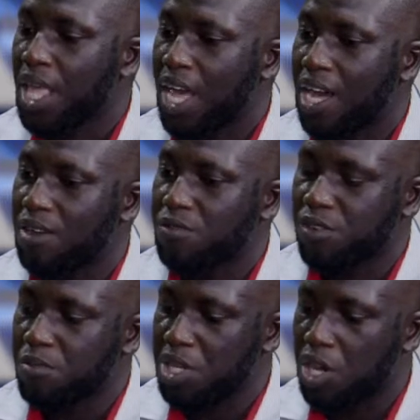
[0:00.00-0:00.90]

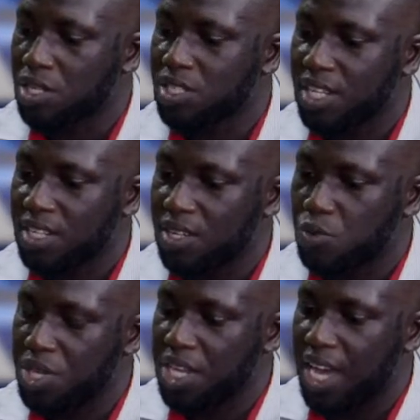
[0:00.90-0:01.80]
From the onset,
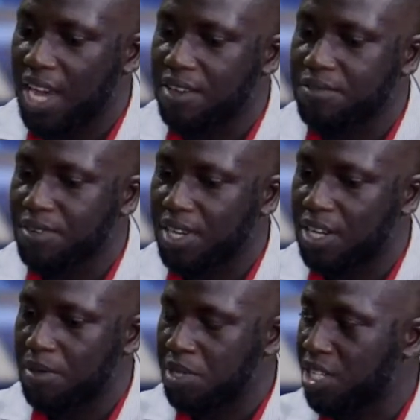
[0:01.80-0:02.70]
we have
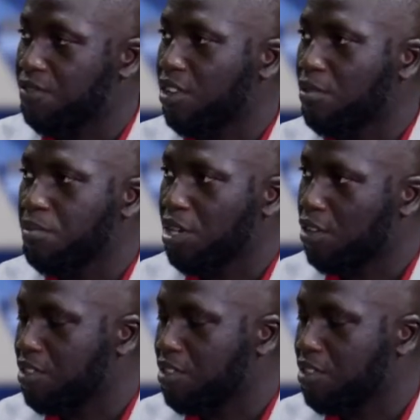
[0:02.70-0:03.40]
the development of